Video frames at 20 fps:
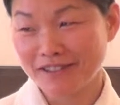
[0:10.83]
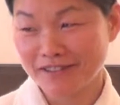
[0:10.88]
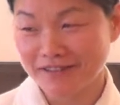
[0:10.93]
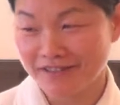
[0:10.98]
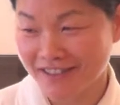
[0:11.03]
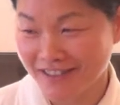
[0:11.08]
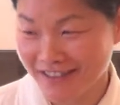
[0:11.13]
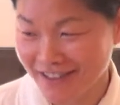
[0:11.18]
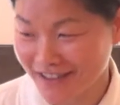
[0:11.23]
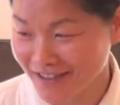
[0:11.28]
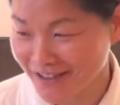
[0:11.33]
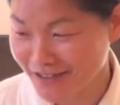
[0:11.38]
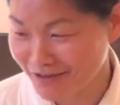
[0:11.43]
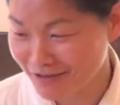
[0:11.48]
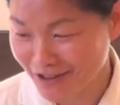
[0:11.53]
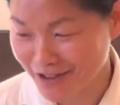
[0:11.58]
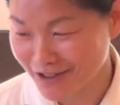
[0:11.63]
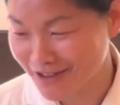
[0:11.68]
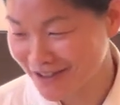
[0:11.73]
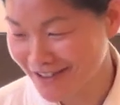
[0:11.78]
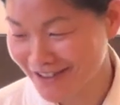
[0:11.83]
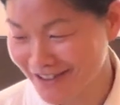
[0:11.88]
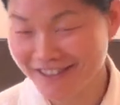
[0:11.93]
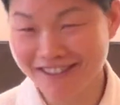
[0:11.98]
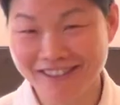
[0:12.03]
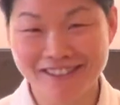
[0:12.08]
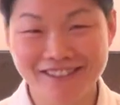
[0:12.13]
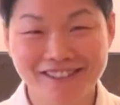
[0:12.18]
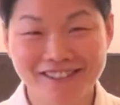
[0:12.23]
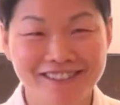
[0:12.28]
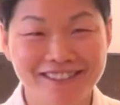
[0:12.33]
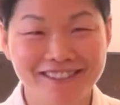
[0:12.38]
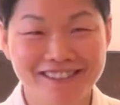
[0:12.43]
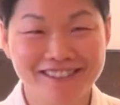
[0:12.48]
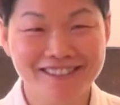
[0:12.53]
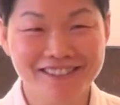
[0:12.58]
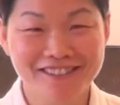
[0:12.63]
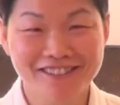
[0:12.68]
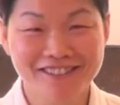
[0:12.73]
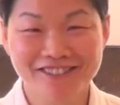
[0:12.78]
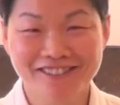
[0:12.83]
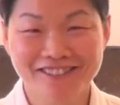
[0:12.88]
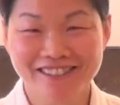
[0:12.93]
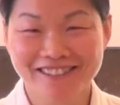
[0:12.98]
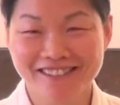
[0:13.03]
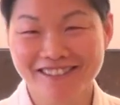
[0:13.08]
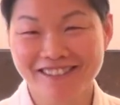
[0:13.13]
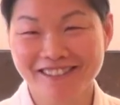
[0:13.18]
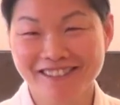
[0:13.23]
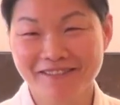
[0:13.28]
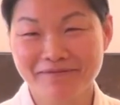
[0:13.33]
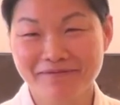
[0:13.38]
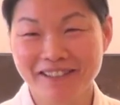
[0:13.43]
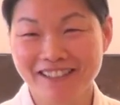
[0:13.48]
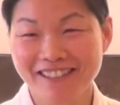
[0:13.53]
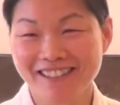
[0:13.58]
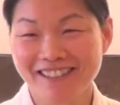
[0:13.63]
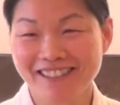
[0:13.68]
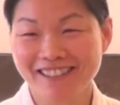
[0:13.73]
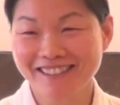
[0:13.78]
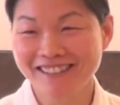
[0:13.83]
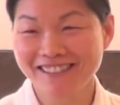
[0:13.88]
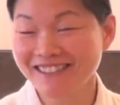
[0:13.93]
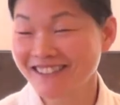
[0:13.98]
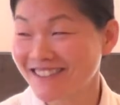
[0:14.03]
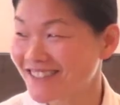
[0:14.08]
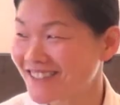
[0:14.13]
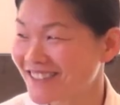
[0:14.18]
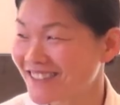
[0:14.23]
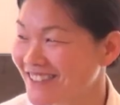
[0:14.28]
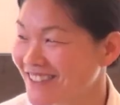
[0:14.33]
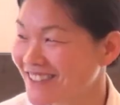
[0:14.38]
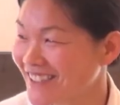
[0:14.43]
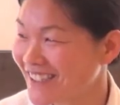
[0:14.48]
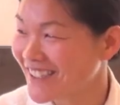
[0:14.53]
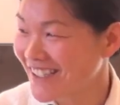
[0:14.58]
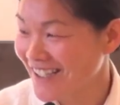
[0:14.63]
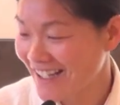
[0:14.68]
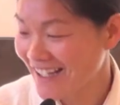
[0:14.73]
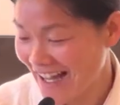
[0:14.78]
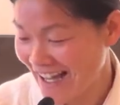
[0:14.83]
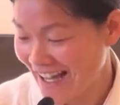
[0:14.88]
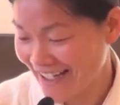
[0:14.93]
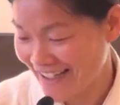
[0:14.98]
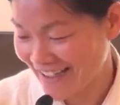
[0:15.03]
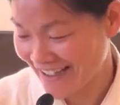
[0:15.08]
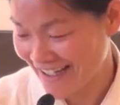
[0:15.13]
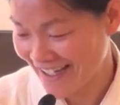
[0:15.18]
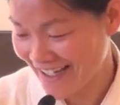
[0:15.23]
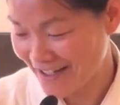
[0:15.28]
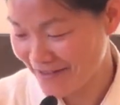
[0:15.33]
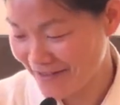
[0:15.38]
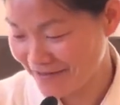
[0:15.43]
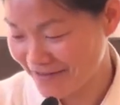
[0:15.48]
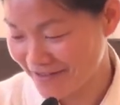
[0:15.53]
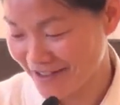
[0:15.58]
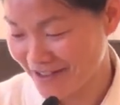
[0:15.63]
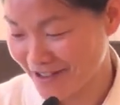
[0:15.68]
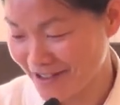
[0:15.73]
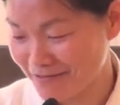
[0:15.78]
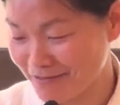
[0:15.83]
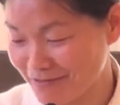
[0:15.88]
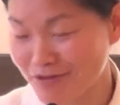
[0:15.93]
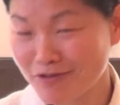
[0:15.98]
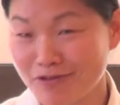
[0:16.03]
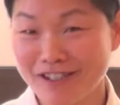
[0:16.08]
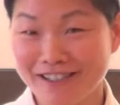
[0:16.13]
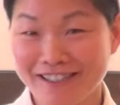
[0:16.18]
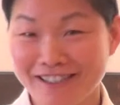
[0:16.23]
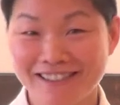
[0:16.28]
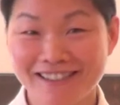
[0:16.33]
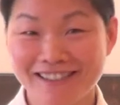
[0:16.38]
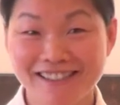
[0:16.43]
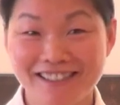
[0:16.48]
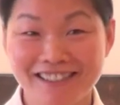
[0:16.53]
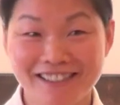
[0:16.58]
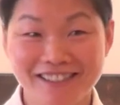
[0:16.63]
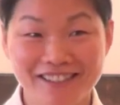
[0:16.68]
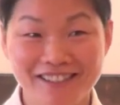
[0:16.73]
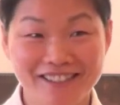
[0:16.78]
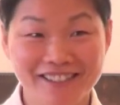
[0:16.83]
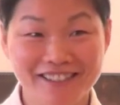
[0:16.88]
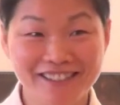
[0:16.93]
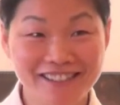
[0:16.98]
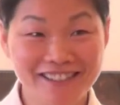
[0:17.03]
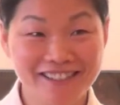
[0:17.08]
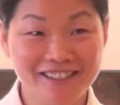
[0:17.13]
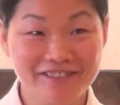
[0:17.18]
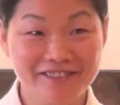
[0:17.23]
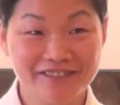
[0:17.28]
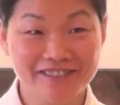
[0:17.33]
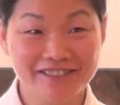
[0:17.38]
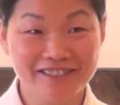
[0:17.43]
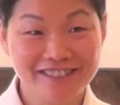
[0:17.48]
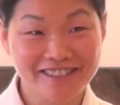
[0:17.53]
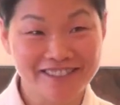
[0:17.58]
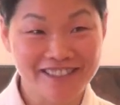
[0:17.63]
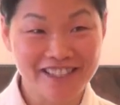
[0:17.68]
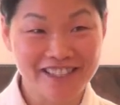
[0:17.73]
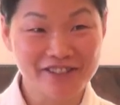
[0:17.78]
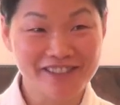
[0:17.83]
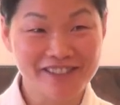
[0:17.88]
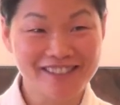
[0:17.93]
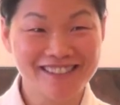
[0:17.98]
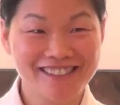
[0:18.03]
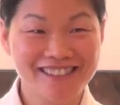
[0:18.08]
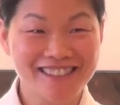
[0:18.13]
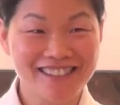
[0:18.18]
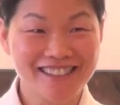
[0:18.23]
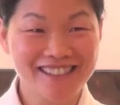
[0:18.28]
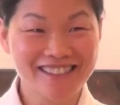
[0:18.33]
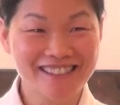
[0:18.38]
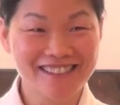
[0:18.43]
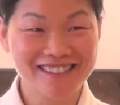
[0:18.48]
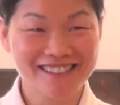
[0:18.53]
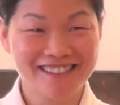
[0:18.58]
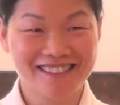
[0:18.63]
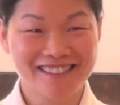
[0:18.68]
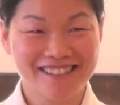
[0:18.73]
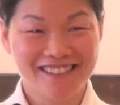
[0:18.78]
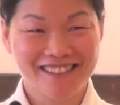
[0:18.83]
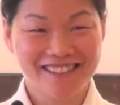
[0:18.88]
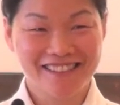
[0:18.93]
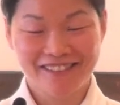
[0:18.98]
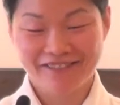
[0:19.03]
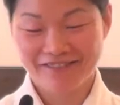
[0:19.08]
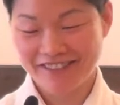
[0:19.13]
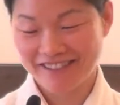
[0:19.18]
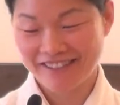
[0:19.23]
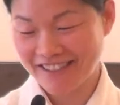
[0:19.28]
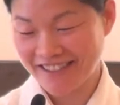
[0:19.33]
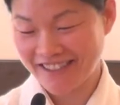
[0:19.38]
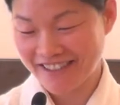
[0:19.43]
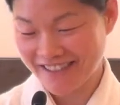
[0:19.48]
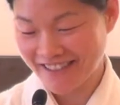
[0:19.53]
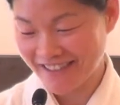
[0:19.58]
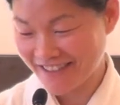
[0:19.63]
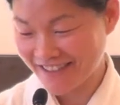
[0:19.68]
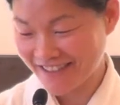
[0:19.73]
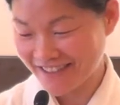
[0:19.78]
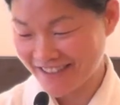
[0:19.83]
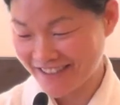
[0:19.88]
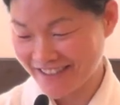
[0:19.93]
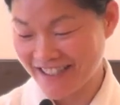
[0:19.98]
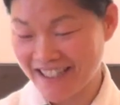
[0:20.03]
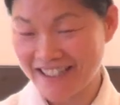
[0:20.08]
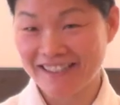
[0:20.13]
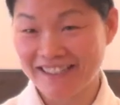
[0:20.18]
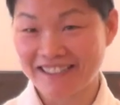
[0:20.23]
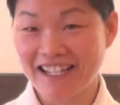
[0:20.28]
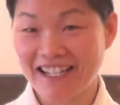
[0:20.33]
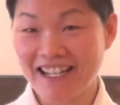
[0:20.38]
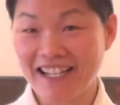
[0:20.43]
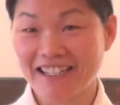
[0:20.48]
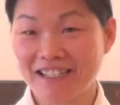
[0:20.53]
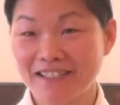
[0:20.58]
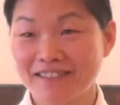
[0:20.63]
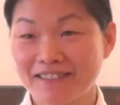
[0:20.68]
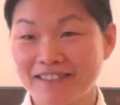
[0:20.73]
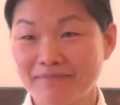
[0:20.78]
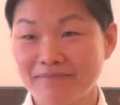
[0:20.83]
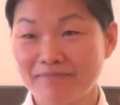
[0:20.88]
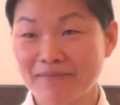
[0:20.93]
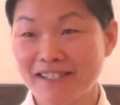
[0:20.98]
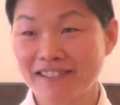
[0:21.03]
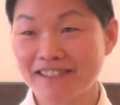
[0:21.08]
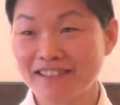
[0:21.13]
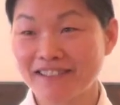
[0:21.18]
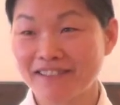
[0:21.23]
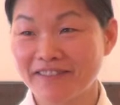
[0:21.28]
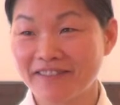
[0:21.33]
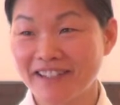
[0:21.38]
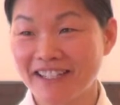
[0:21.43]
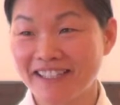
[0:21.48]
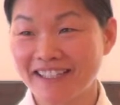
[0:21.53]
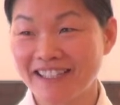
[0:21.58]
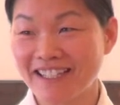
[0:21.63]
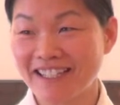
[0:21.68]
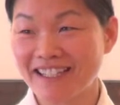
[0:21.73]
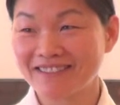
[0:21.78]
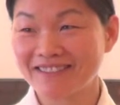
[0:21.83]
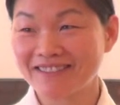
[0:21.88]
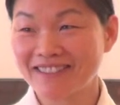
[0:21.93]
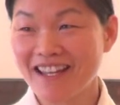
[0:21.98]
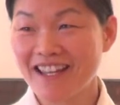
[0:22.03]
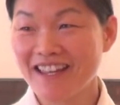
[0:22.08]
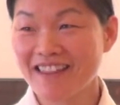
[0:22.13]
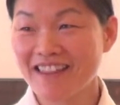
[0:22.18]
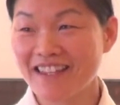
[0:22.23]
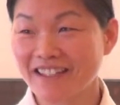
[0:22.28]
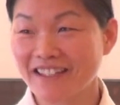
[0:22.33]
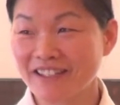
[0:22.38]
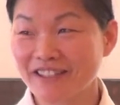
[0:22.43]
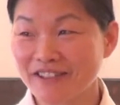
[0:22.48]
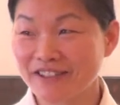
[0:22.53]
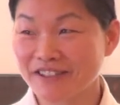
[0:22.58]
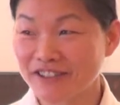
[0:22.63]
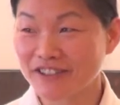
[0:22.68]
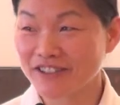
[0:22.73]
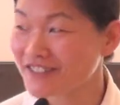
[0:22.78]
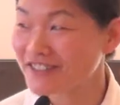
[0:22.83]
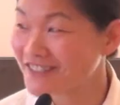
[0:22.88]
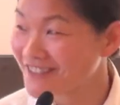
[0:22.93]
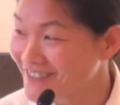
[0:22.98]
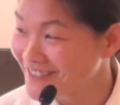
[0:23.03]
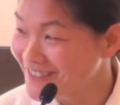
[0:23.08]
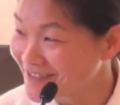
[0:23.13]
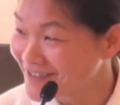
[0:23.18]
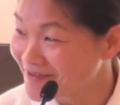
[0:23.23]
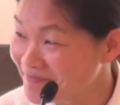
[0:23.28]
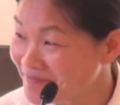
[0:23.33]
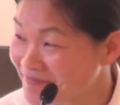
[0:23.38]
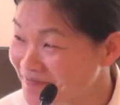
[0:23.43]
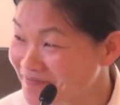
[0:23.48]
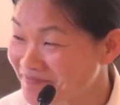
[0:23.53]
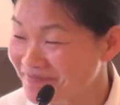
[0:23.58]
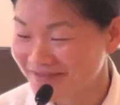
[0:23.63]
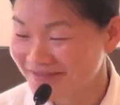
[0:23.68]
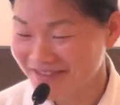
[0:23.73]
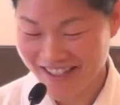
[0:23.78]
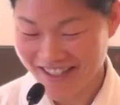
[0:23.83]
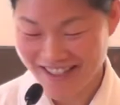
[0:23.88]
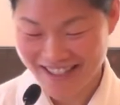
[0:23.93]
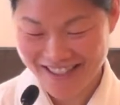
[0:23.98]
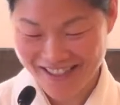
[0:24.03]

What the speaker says: of a sudden one institute is interested? Because I came from one institute of graduate studies, which is in Glenside, Pennsylvania. Thank you for the